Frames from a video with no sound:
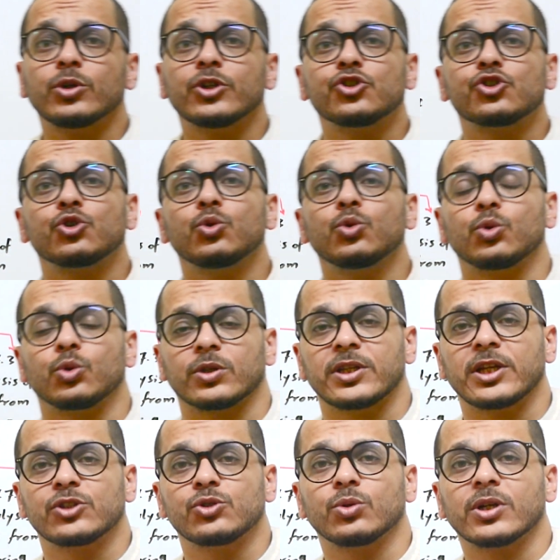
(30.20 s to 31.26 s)
to ensure
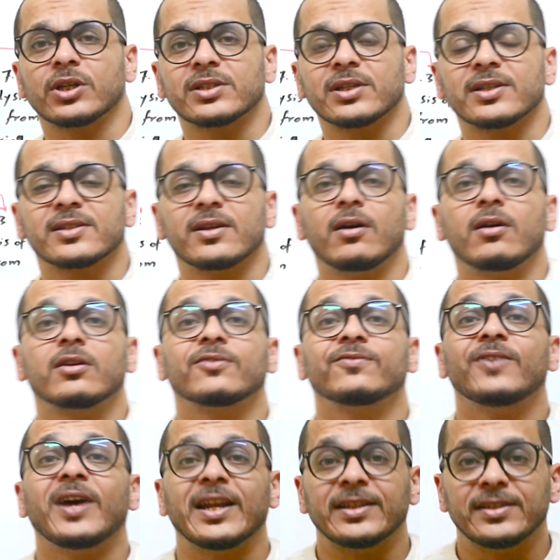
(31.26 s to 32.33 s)
that your results are
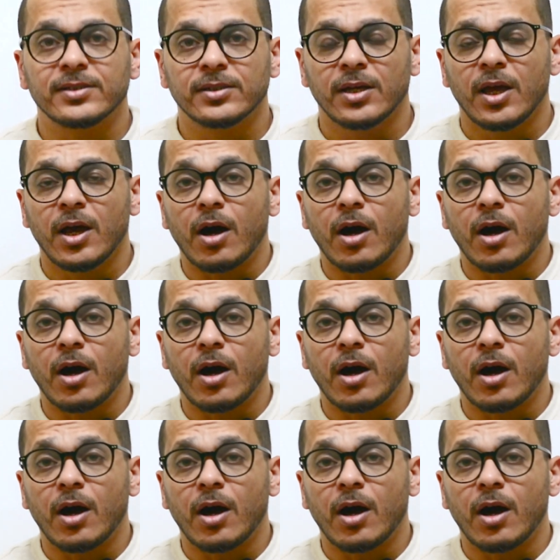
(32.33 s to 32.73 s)
valid,